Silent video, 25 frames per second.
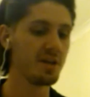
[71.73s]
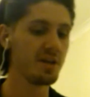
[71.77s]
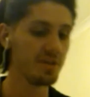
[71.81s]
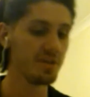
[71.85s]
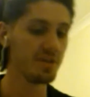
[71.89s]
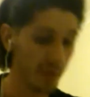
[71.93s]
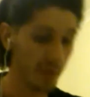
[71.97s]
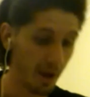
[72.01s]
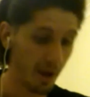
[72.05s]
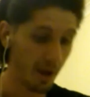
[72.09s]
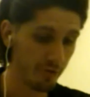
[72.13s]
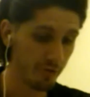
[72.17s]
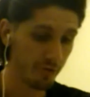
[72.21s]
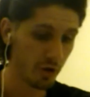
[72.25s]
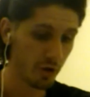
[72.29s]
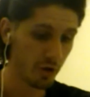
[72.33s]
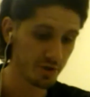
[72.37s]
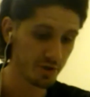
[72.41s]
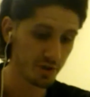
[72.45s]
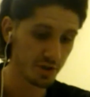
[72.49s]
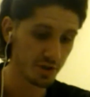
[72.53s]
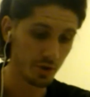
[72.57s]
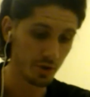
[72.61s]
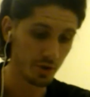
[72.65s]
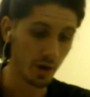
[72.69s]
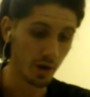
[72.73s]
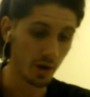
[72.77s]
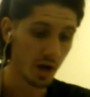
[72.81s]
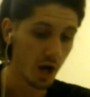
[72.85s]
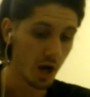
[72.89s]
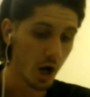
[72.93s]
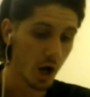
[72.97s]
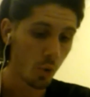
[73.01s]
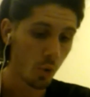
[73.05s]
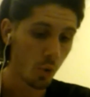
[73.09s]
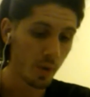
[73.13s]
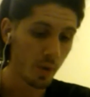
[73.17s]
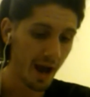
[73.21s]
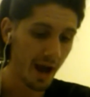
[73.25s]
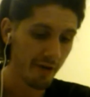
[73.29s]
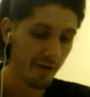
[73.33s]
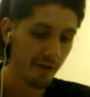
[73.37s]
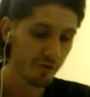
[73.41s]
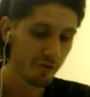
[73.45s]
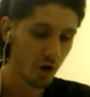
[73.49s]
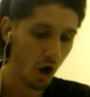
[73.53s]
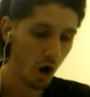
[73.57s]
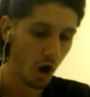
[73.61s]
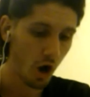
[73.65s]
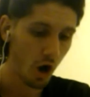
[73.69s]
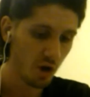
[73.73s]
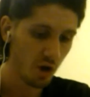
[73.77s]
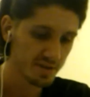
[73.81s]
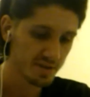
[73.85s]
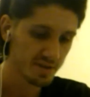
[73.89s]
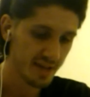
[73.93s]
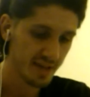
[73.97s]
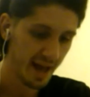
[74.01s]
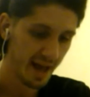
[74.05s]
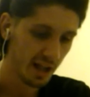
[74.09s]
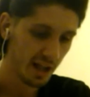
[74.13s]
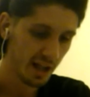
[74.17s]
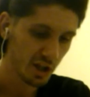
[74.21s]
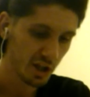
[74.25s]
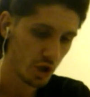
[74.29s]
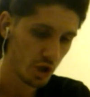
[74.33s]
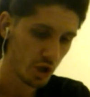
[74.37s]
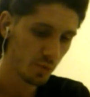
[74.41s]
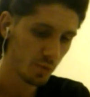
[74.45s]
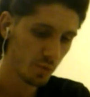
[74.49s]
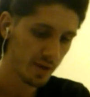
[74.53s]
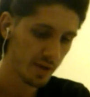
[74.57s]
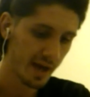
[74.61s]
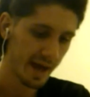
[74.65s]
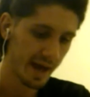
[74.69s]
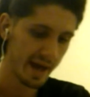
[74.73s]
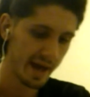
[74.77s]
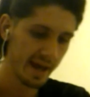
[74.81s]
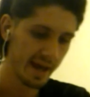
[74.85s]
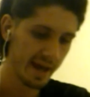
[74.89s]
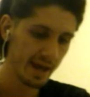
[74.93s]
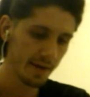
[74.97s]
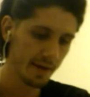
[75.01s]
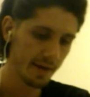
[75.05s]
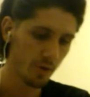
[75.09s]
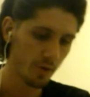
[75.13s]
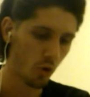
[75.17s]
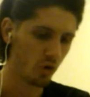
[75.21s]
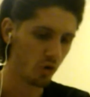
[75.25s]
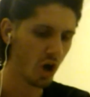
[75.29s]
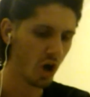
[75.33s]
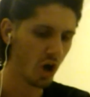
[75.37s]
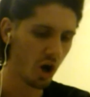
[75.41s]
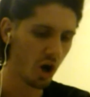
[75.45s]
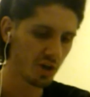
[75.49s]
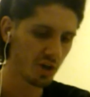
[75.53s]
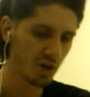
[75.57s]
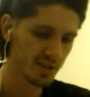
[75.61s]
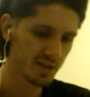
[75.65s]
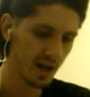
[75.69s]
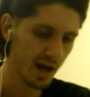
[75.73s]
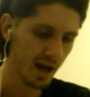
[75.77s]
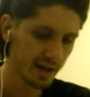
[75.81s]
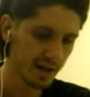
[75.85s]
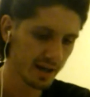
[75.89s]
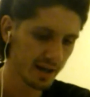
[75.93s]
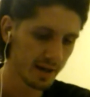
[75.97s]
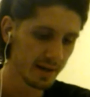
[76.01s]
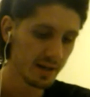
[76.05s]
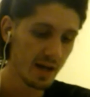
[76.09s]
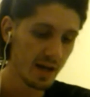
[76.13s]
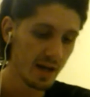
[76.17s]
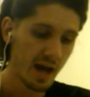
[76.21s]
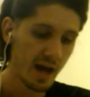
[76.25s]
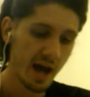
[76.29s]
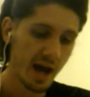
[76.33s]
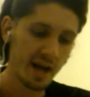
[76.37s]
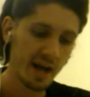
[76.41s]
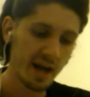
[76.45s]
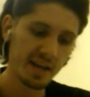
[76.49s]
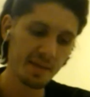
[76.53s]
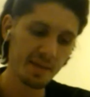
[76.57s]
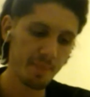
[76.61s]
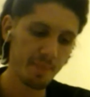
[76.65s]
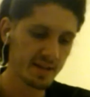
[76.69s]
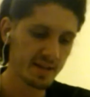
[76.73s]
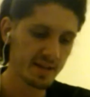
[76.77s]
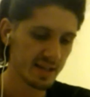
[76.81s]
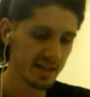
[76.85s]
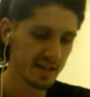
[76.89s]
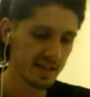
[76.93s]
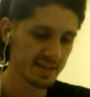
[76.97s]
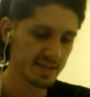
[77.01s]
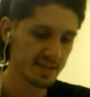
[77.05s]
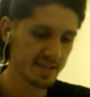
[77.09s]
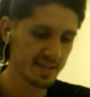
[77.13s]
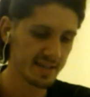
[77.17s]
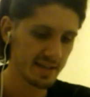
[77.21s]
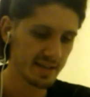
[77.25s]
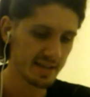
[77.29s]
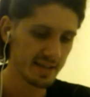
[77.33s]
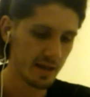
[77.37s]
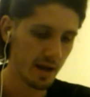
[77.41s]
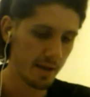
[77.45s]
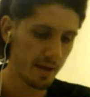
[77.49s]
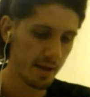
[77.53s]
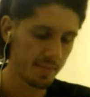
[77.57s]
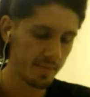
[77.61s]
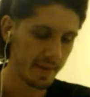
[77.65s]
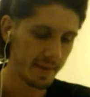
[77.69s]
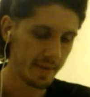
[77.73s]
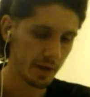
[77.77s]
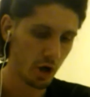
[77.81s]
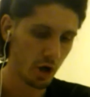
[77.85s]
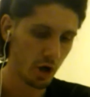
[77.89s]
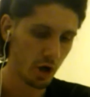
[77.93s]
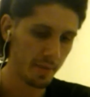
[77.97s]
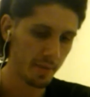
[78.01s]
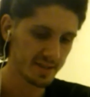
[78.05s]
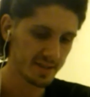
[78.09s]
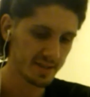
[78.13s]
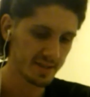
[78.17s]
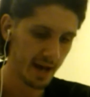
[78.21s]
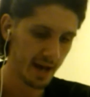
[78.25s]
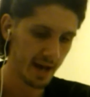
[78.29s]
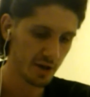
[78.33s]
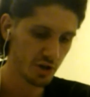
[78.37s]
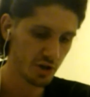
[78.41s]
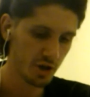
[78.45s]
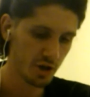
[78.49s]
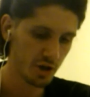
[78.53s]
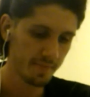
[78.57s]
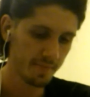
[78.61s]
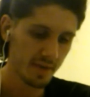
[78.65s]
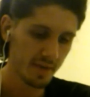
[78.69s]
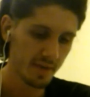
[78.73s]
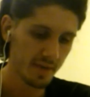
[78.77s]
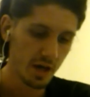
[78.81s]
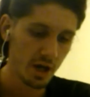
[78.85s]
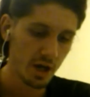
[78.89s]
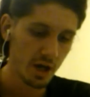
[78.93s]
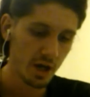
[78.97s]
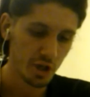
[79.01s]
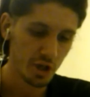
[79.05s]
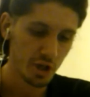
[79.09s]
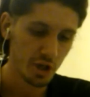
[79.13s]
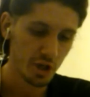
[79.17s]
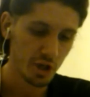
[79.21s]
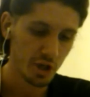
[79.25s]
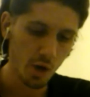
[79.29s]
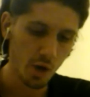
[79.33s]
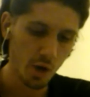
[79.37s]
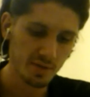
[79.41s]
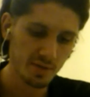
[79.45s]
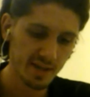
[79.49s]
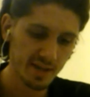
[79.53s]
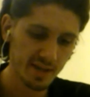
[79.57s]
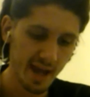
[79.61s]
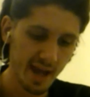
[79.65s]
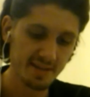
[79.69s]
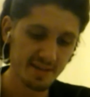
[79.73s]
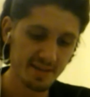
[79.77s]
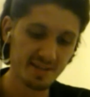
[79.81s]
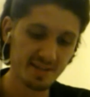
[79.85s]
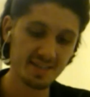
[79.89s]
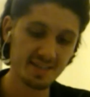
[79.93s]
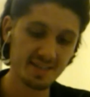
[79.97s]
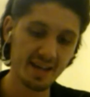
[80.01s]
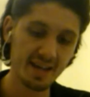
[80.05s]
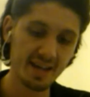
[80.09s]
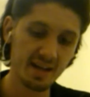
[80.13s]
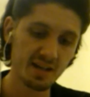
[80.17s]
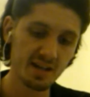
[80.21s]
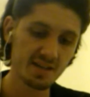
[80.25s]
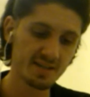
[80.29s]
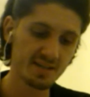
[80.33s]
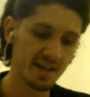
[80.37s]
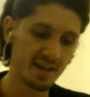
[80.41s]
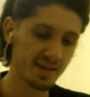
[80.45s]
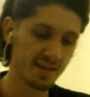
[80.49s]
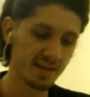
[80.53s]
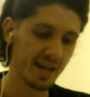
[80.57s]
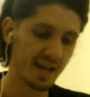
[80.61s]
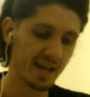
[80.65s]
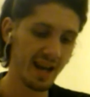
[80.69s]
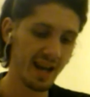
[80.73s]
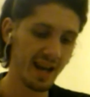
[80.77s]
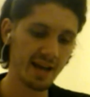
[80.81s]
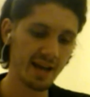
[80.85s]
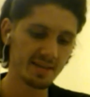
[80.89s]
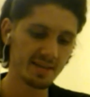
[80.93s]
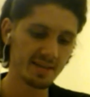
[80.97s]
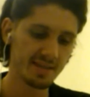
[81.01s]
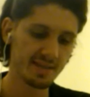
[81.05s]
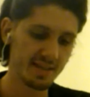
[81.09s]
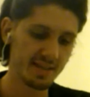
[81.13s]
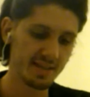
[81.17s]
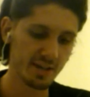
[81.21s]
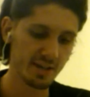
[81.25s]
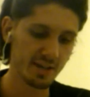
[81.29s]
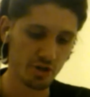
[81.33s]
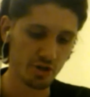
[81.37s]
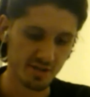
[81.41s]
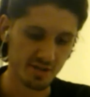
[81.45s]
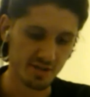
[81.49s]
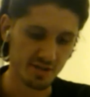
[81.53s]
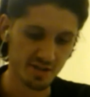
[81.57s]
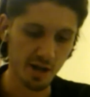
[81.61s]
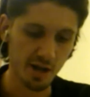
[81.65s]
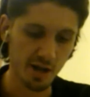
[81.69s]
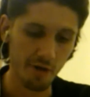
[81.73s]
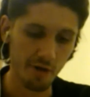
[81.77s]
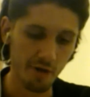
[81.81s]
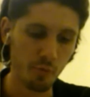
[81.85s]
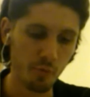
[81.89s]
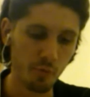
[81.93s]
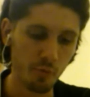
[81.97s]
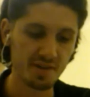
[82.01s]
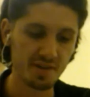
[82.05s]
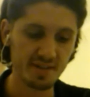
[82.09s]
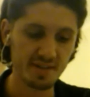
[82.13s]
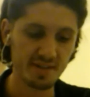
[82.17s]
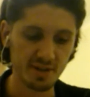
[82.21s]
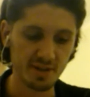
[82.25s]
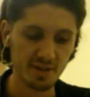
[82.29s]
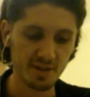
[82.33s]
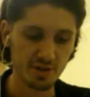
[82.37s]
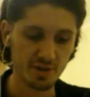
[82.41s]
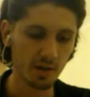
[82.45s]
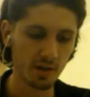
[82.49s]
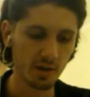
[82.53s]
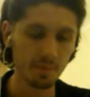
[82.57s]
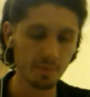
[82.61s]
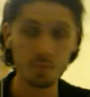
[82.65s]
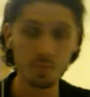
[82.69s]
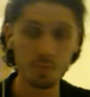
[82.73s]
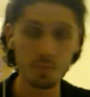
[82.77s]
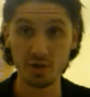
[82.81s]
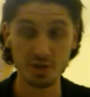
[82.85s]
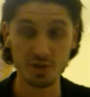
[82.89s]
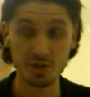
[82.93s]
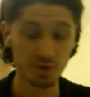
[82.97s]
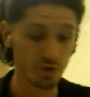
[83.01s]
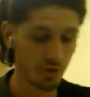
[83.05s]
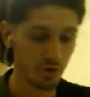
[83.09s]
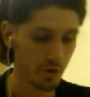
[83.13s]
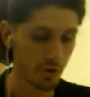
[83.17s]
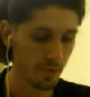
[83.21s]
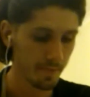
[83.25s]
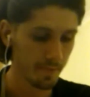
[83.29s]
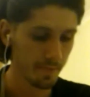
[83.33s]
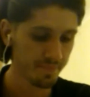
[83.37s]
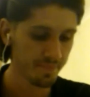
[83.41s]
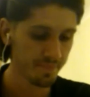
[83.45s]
Without further ado, we have CosLUK, or Cosluk, and he basically said in the comment section, you don't get stickers and collector's edition stuff with digital, which is true.